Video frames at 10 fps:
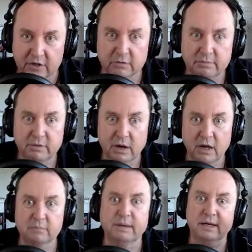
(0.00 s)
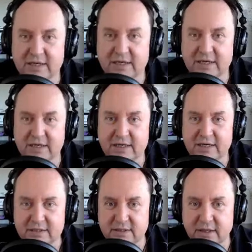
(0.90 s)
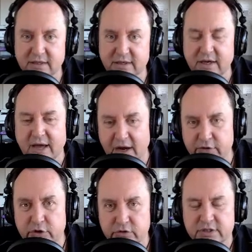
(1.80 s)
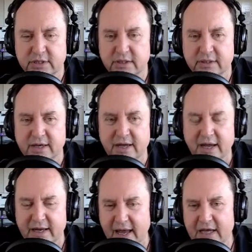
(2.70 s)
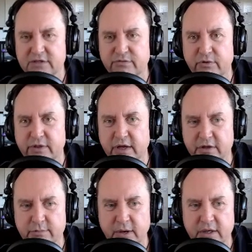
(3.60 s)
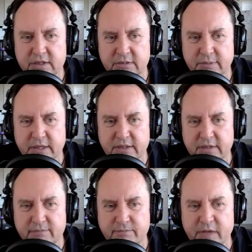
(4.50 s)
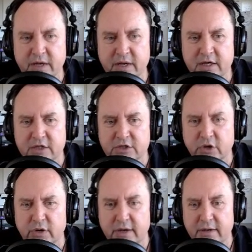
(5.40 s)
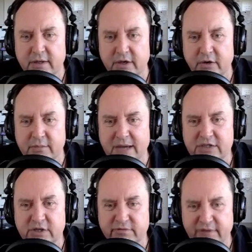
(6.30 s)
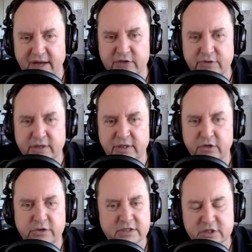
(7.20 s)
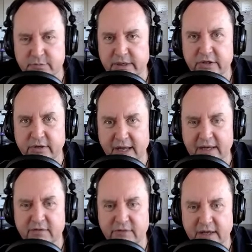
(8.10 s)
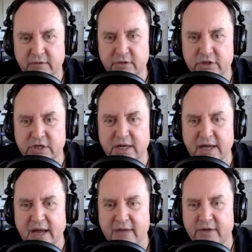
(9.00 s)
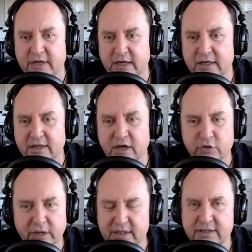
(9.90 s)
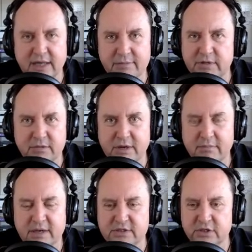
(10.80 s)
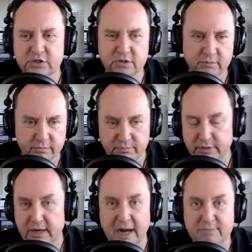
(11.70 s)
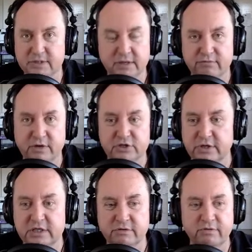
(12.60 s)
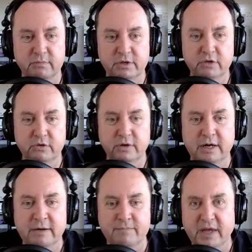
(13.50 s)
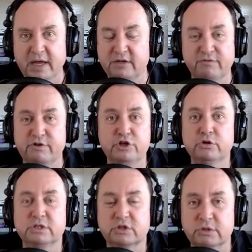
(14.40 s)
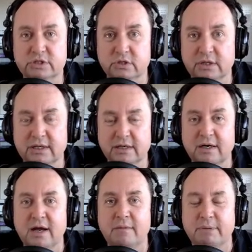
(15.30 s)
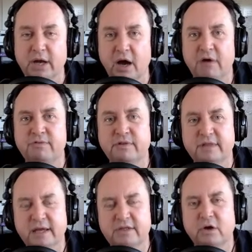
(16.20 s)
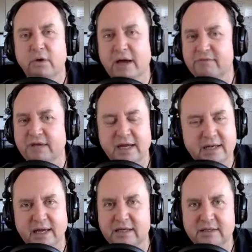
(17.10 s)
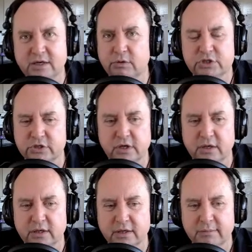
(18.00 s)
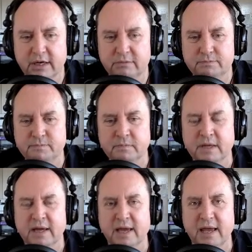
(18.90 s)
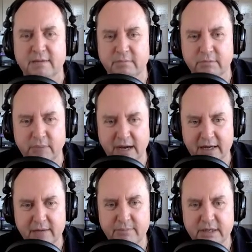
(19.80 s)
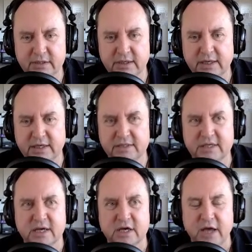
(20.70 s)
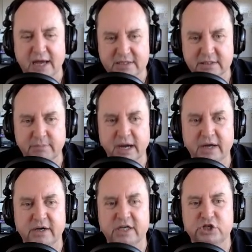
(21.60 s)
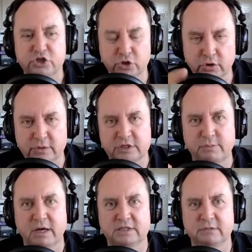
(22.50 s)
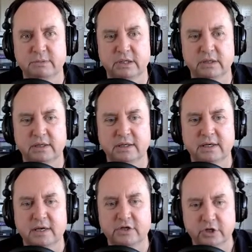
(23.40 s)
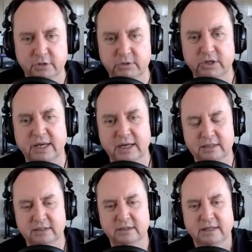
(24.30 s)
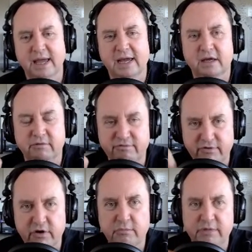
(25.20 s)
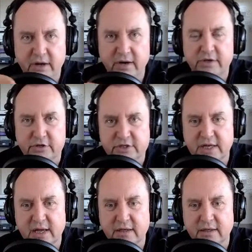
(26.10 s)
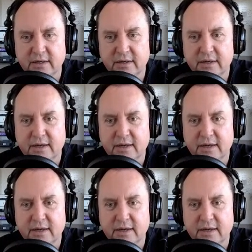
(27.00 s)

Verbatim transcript: I could be wrong, but here's the way I see it. How do you see it? And ask for the other party's opinion. So, uh, uh, you know, imagine a factory who doesn't speak your native language and they're getting a quickly typed email message, perhaps in frustration from you. It, for you, it's crystal clear, but often they don't have any idea what you're talking about. And my opinion is as the buyer, it's your responsibility to communicate clearly and confirm their understanding.